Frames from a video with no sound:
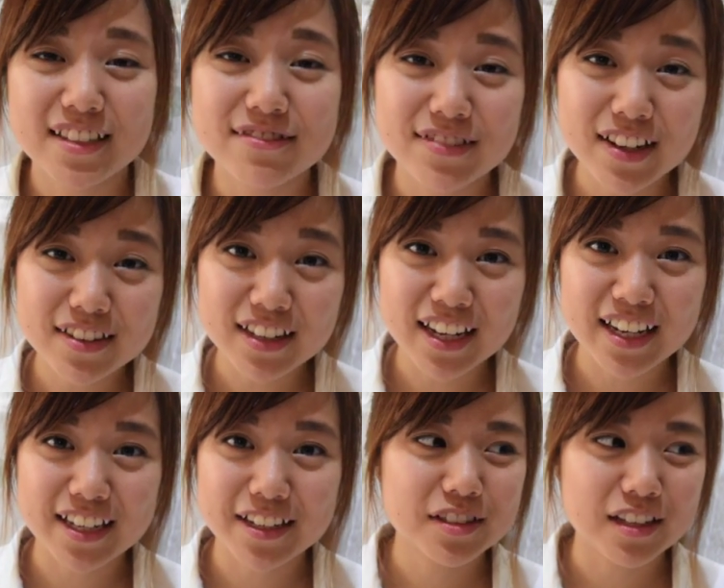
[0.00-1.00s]
It felt
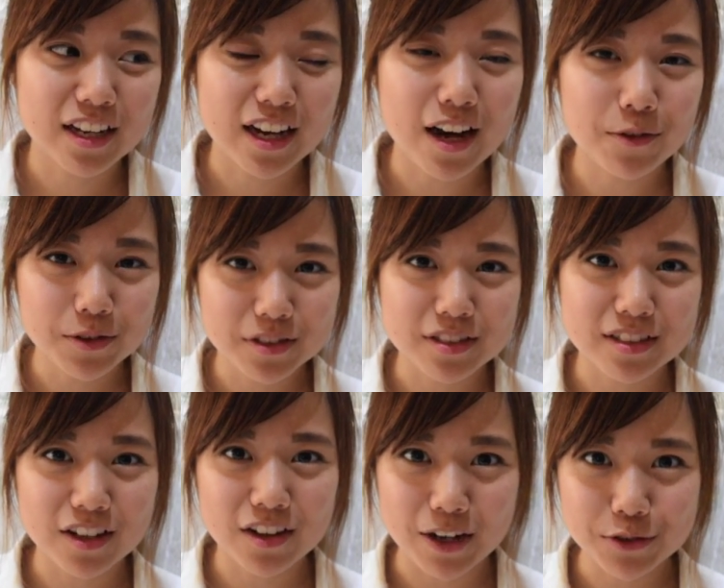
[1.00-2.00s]
like I was
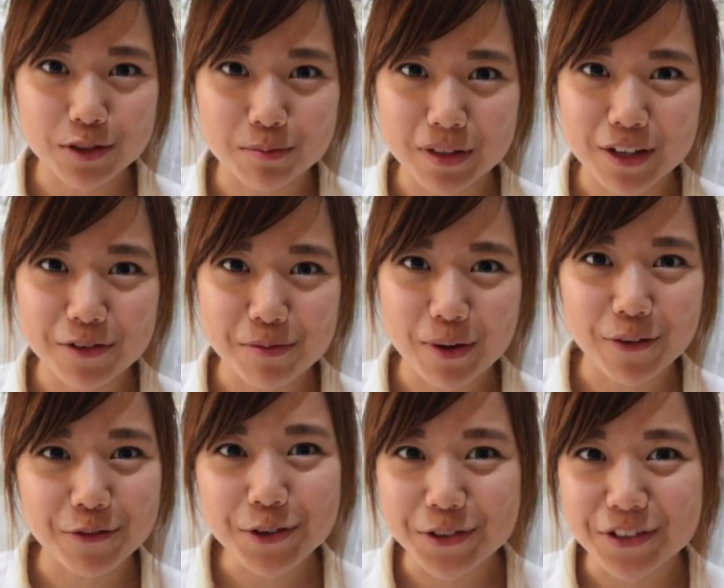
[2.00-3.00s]
allowed to play with my
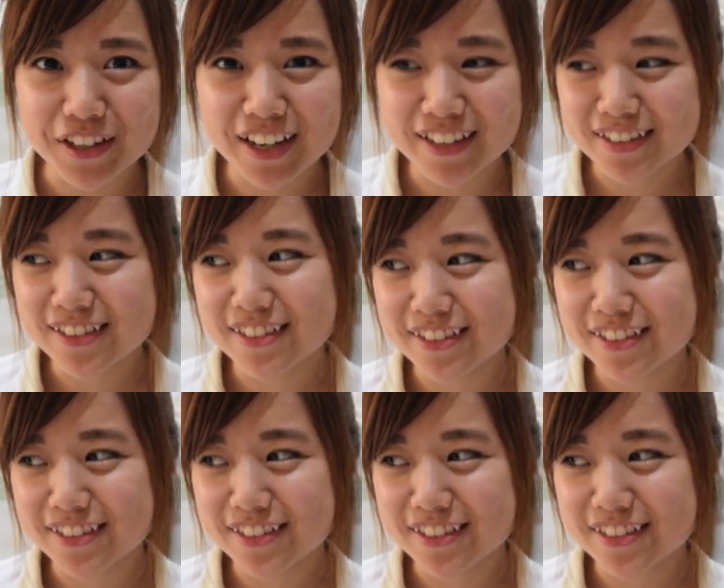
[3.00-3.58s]
food, and